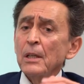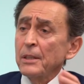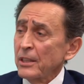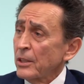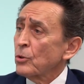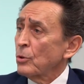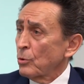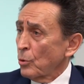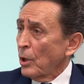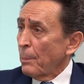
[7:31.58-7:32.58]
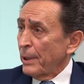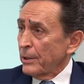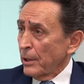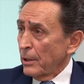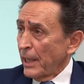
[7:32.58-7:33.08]
This is true up
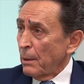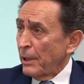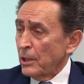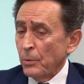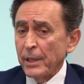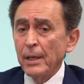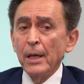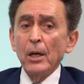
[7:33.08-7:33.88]
until now, by the way.